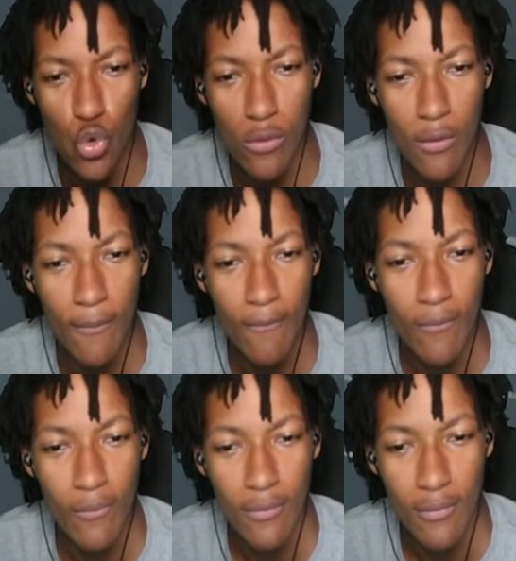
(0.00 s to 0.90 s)

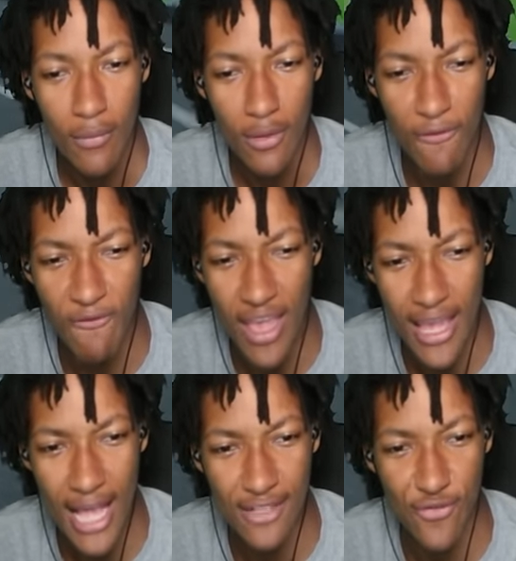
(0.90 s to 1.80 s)
Them fake
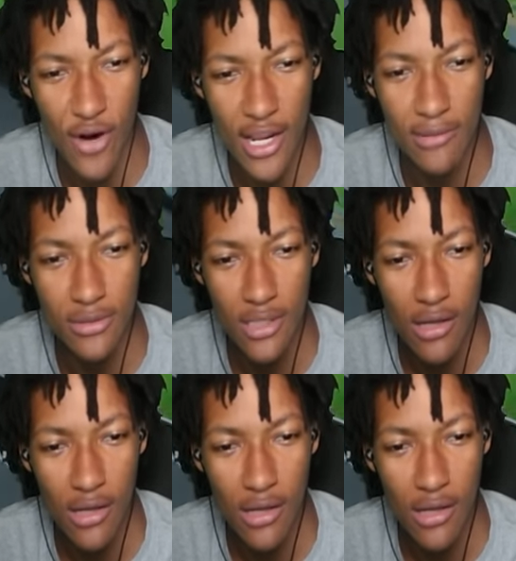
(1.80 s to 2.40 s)
ass frames.